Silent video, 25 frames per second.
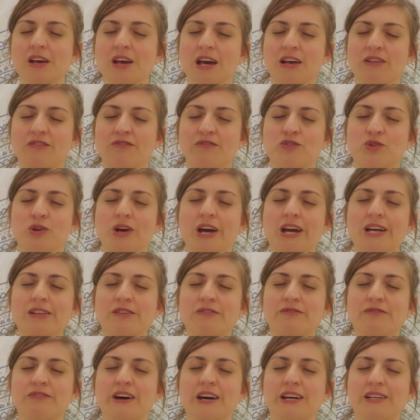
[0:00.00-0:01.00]
and trying
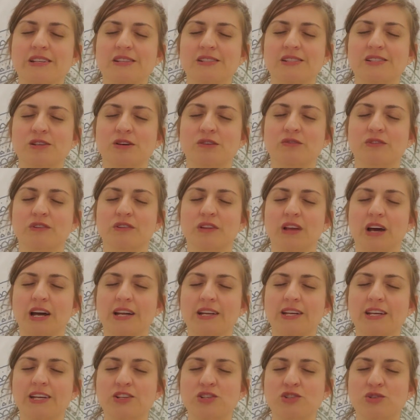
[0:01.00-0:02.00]
to find a silver
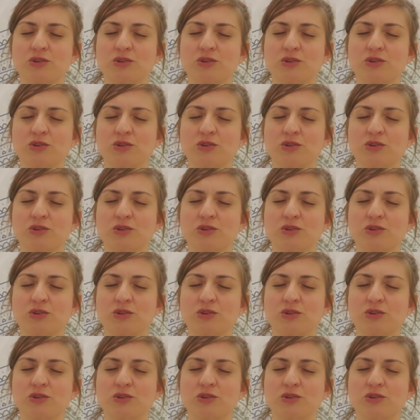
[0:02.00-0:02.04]
lining,